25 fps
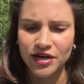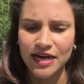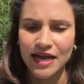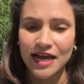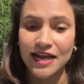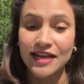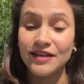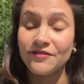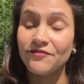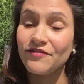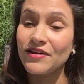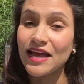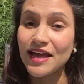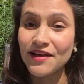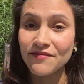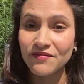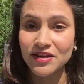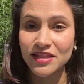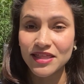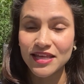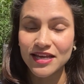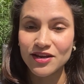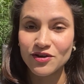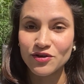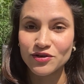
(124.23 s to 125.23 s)
And if
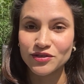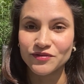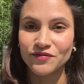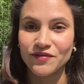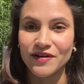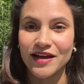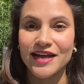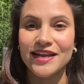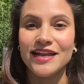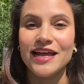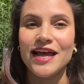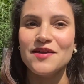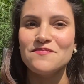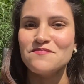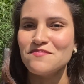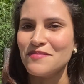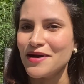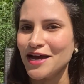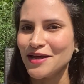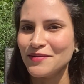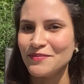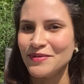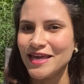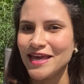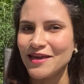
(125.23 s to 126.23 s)
everything looks fine, I
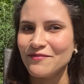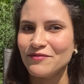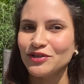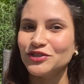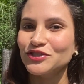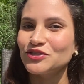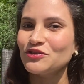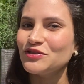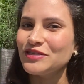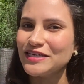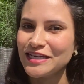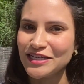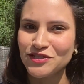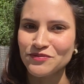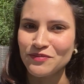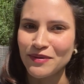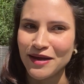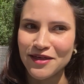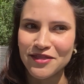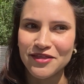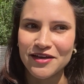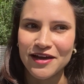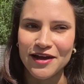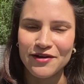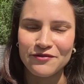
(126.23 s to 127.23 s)
might be able to ditch my
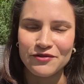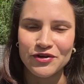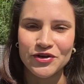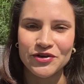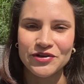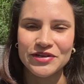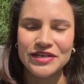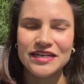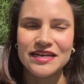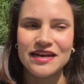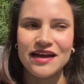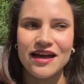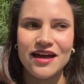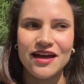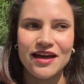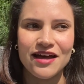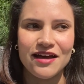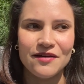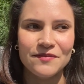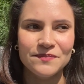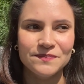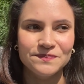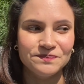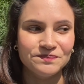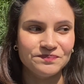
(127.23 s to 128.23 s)
thyroid
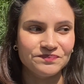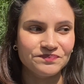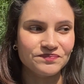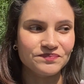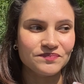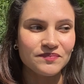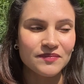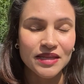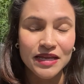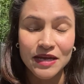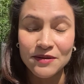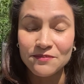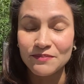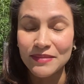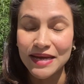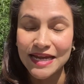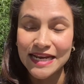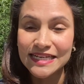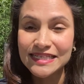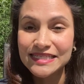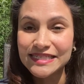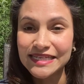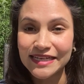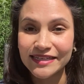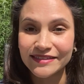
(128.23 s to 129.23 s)

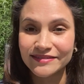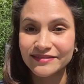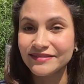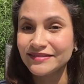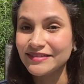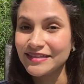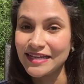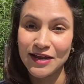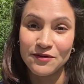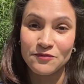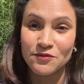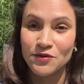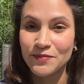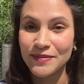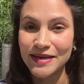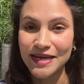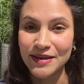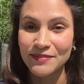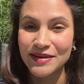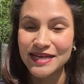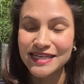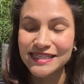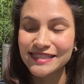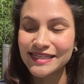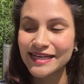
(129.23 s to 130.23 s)
medicine. That would be
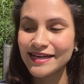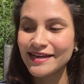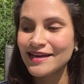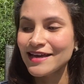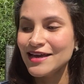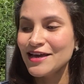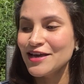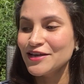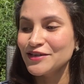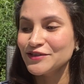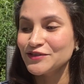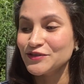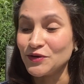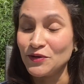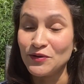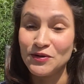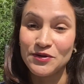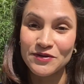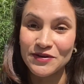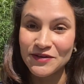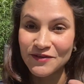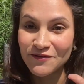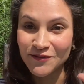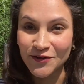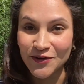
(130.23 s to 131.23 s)
amazing. So
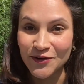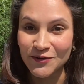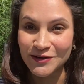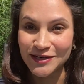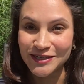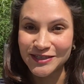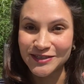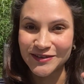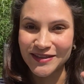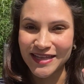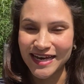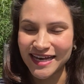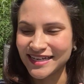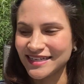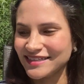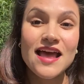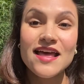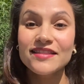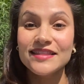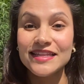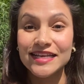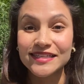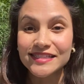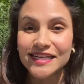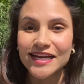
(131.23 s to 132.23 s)
looking forward to that.
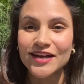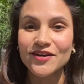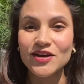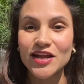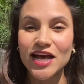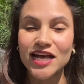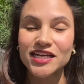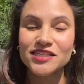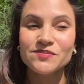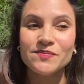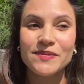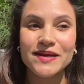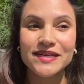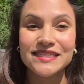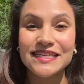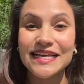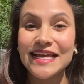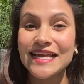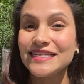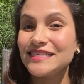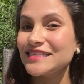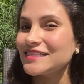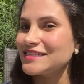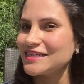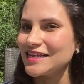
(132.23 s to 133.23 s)
The second aspect
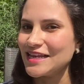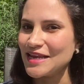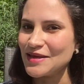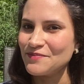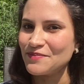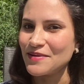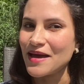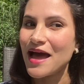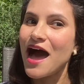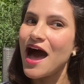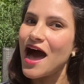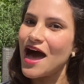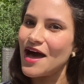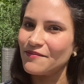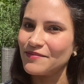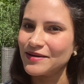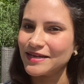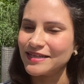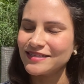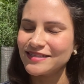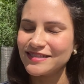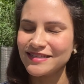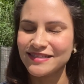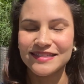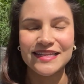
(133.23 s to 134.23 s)
is sleep
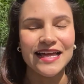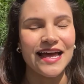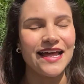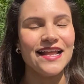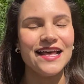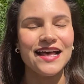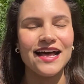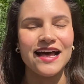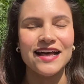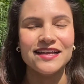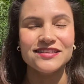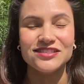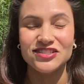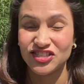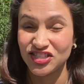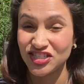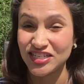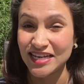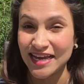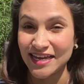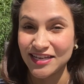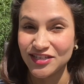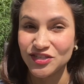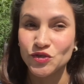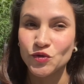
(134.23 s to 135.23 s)
habits. That has
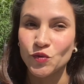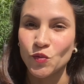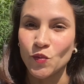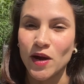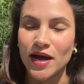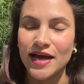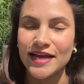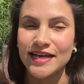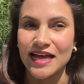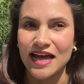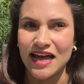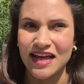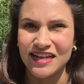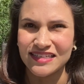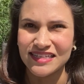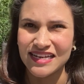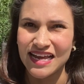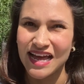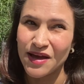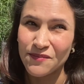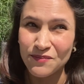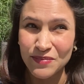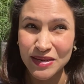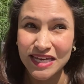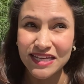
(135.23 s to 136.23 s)
changed quite
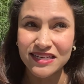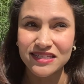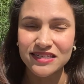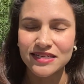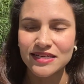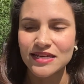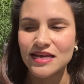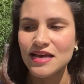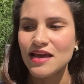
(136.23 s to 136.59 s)
a bit.